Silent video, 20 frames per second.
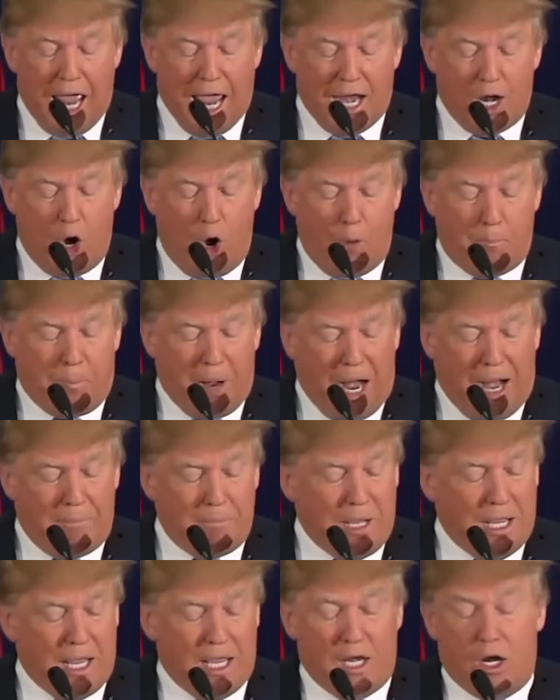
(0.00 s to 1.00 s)
and
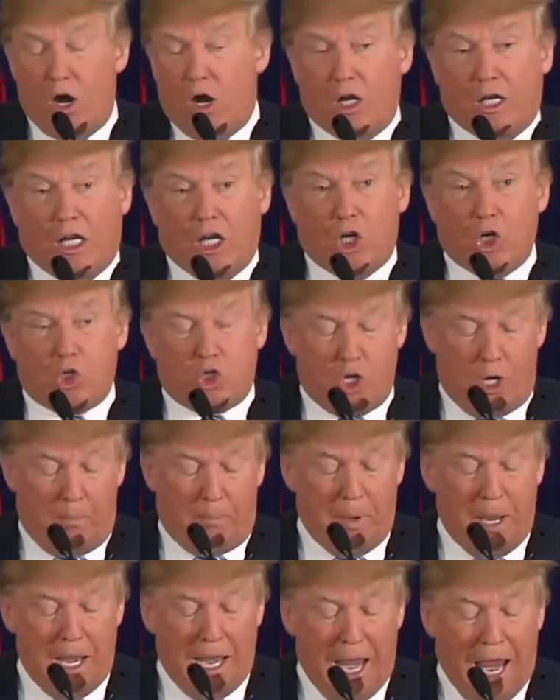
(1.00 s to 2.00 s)
Obama and our
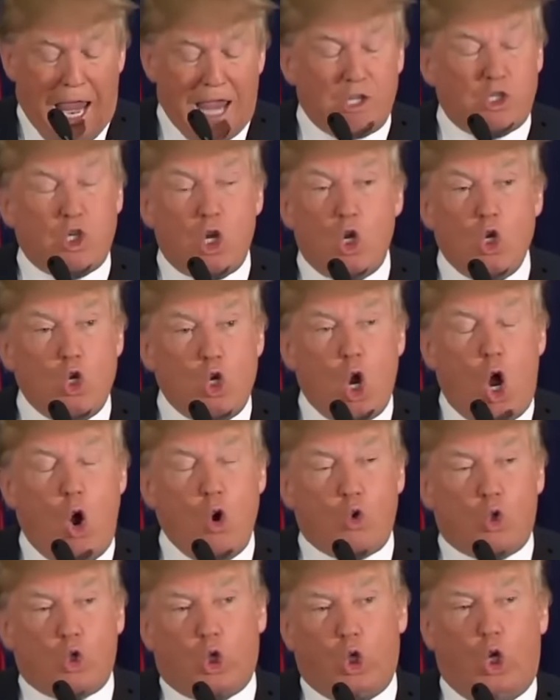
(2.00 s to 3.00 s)
leadership has
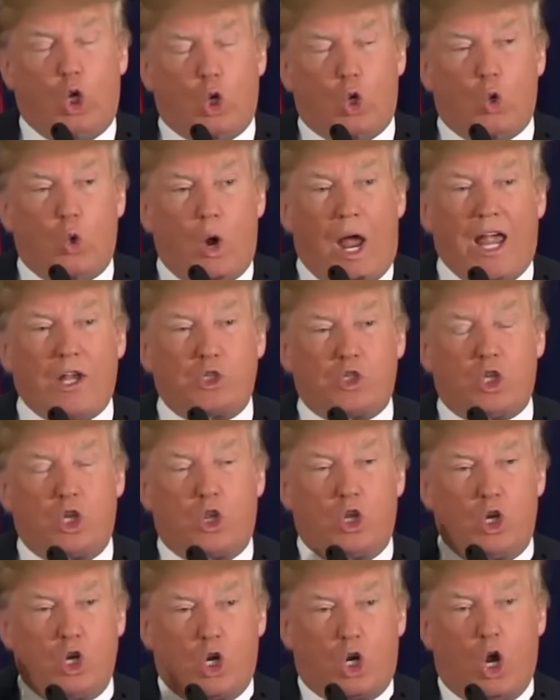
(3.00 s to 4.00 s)
no clue as
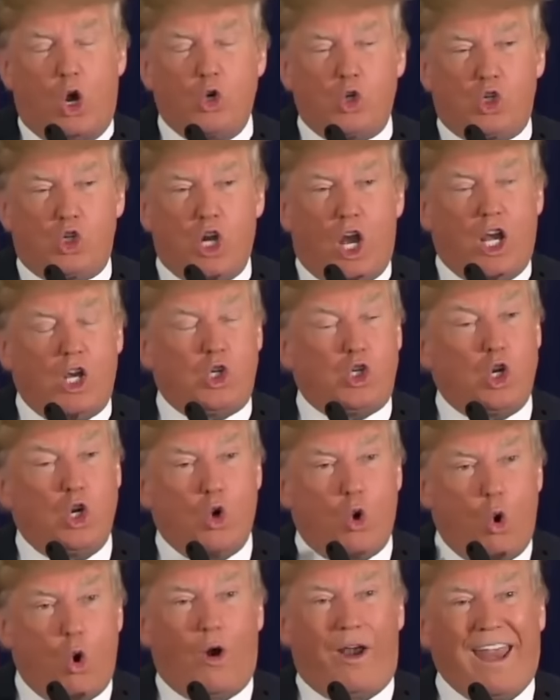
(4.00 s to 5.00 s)
to the
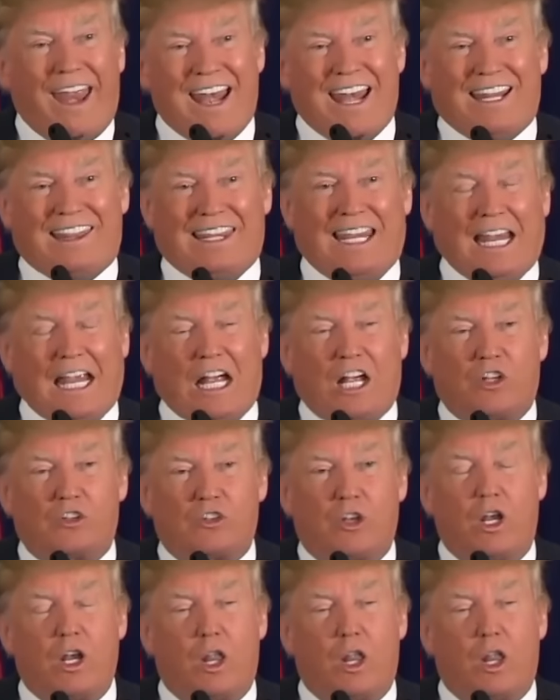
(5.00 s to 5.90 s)
negotiation or anything else.